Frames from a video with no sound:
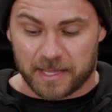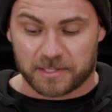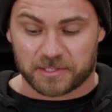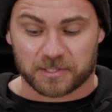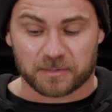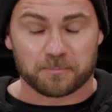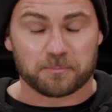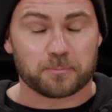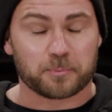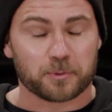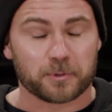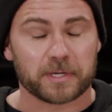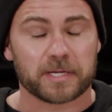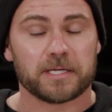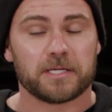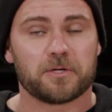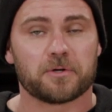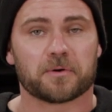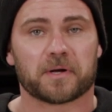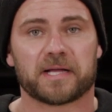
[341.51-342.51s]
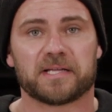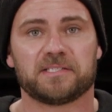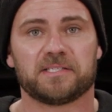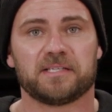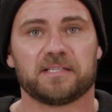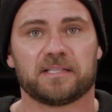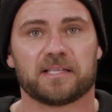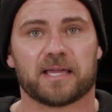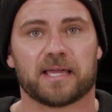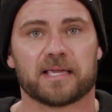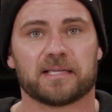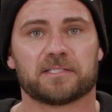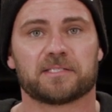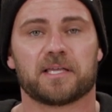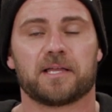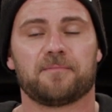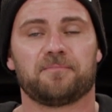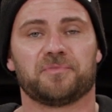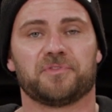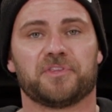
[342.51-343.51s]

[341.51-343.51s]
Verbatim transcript: Some pretty crazy things.